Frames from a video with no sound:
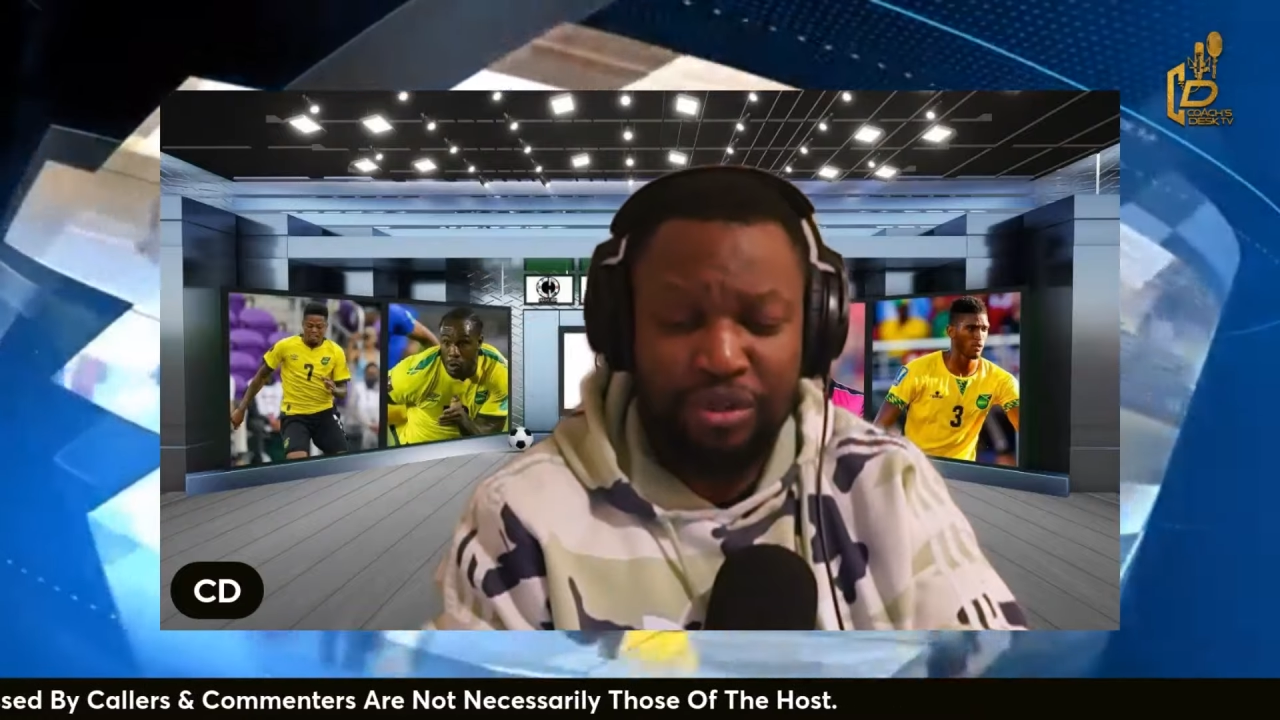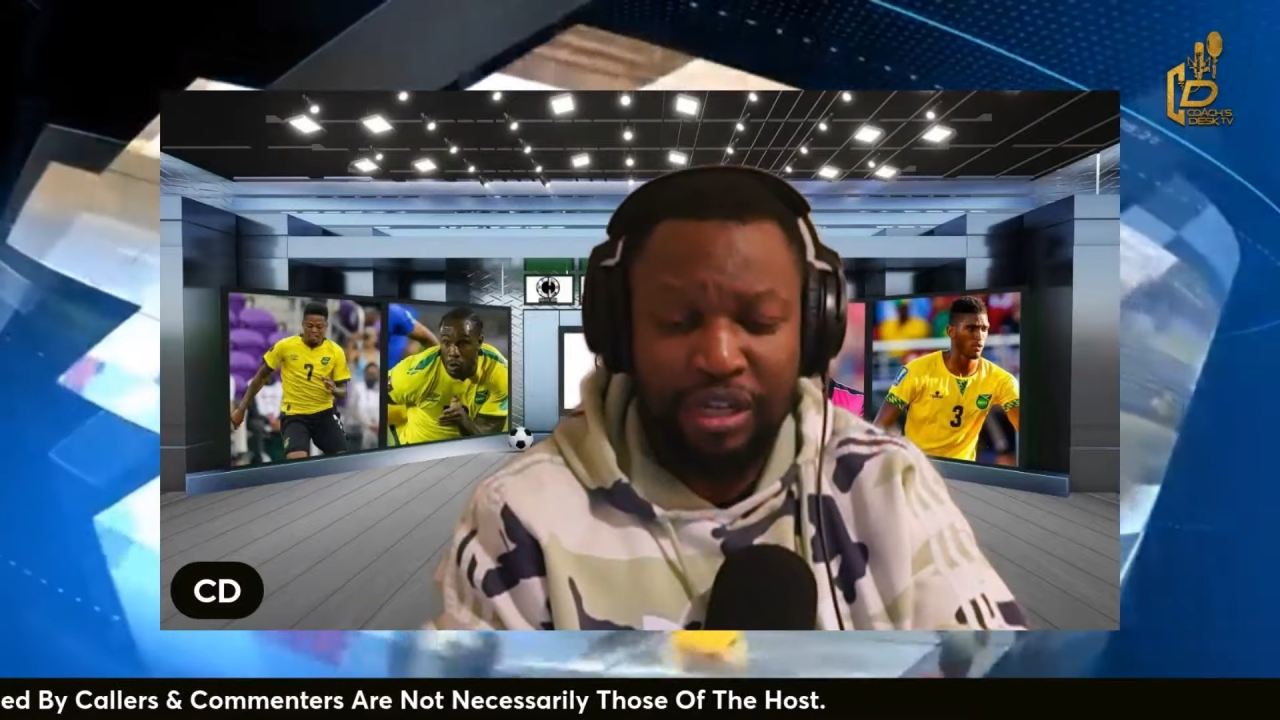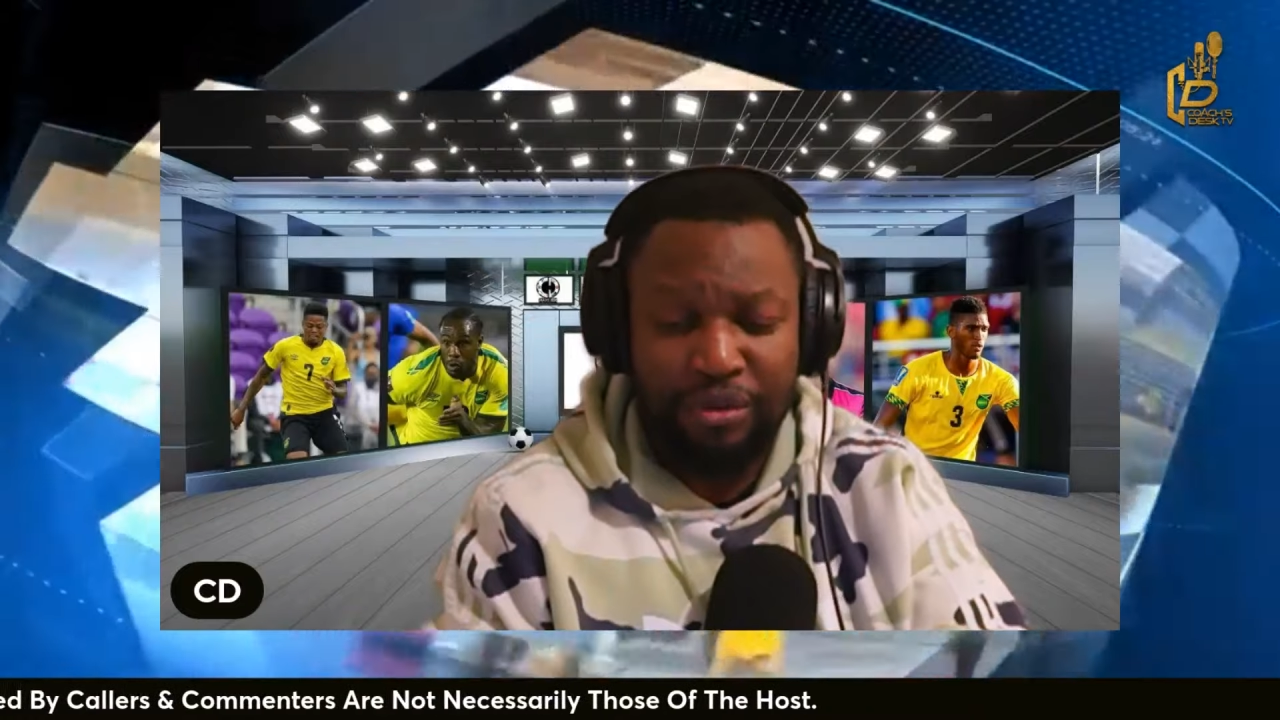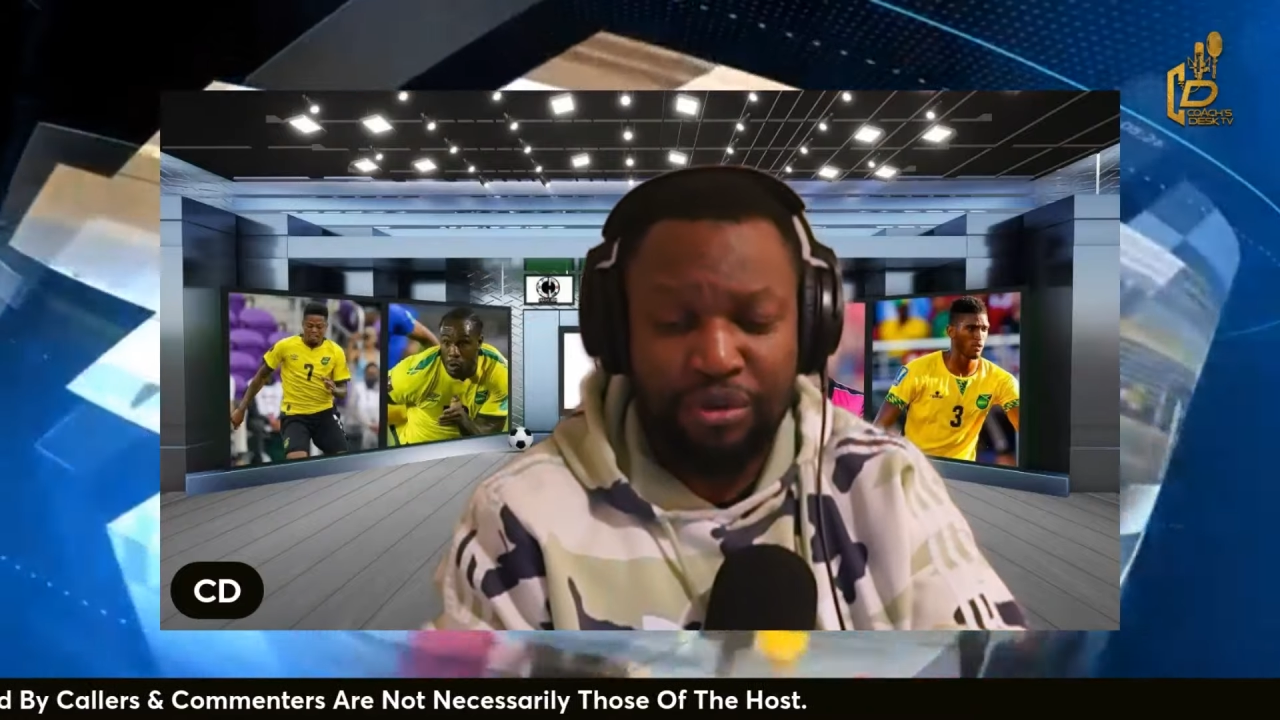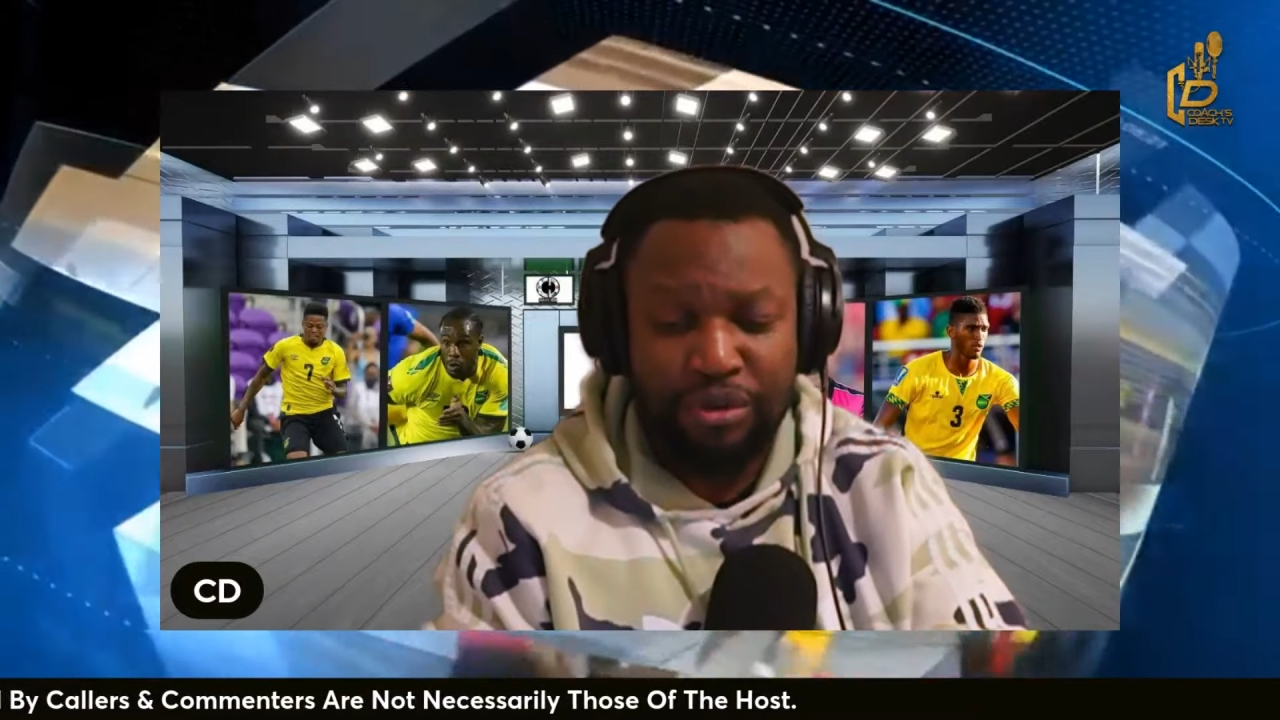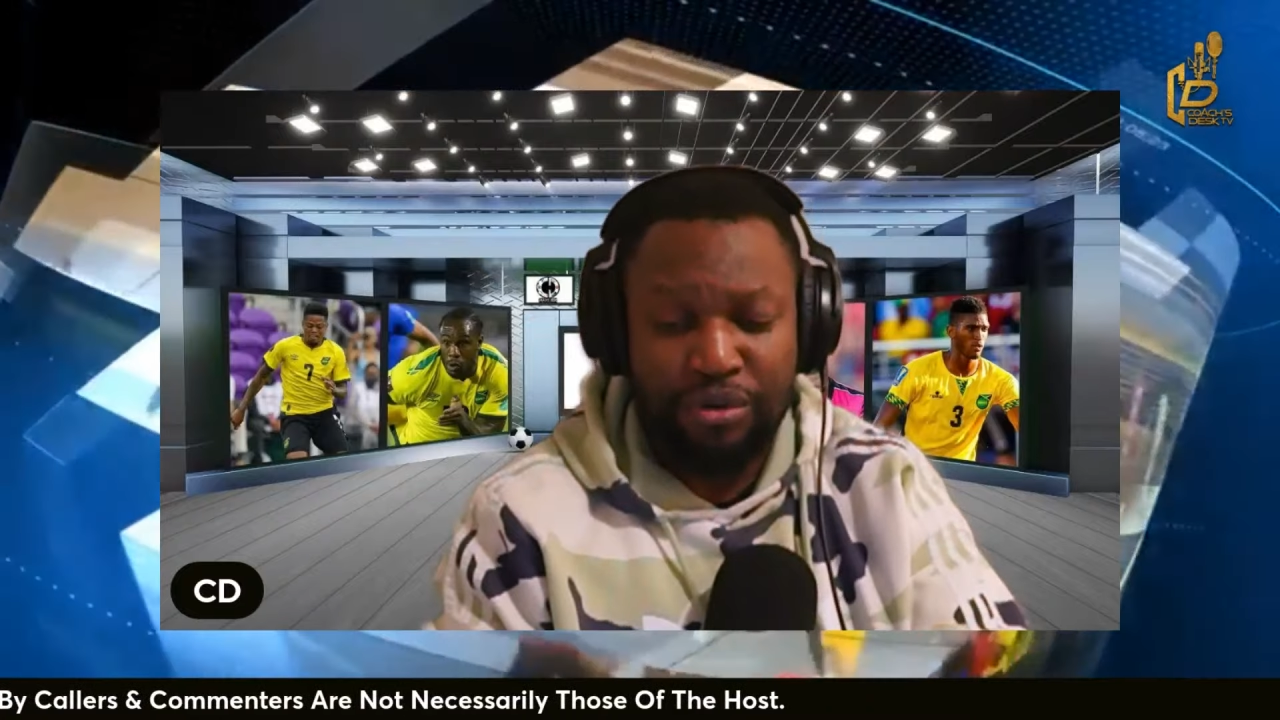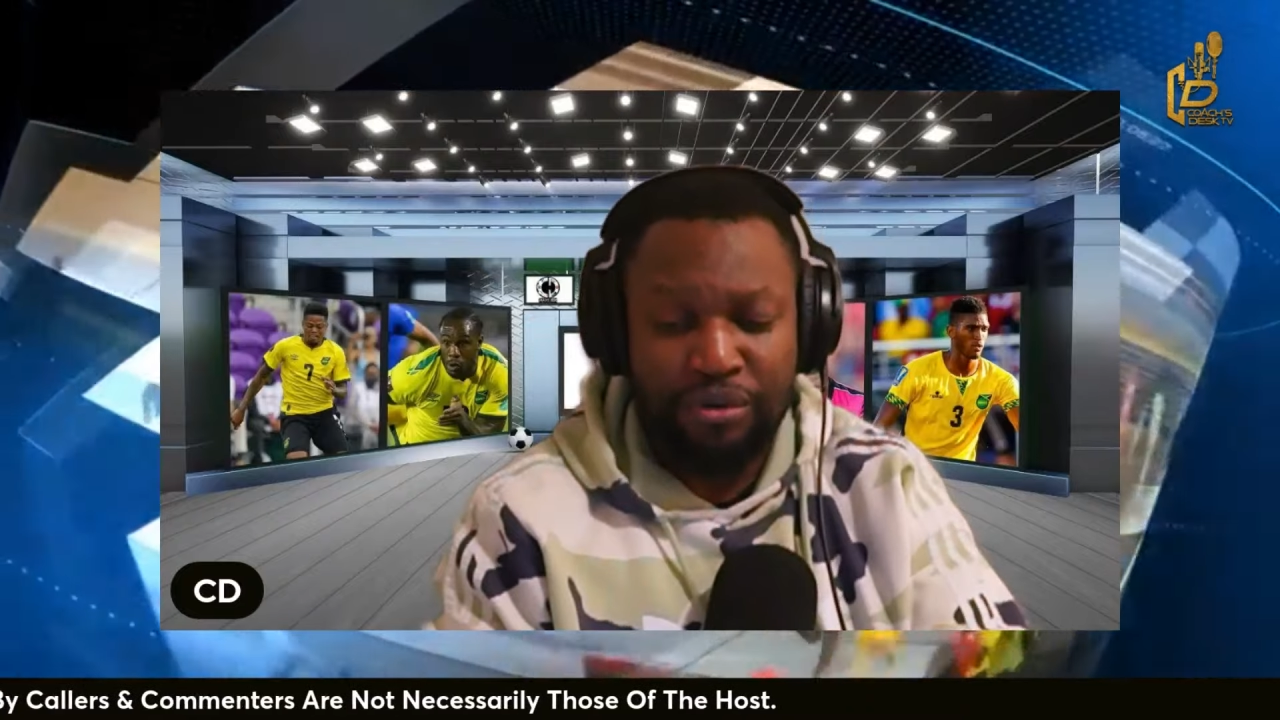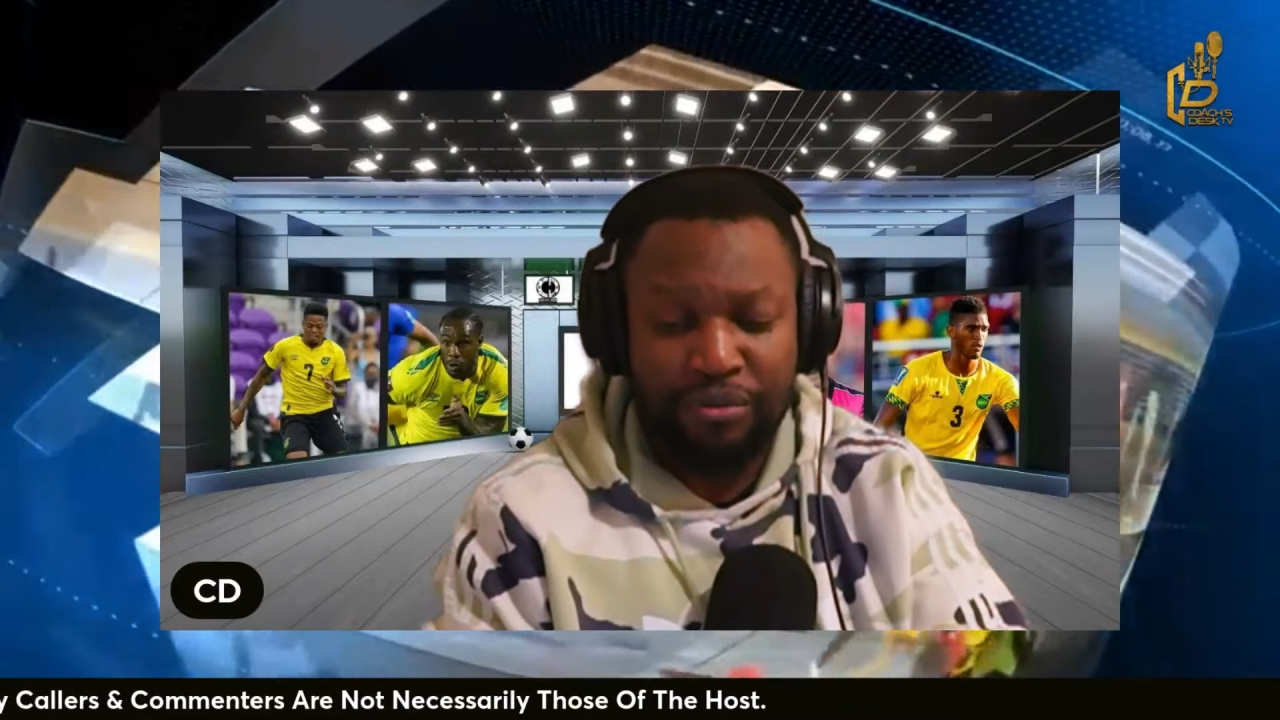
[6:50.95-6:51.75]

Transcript: that will go.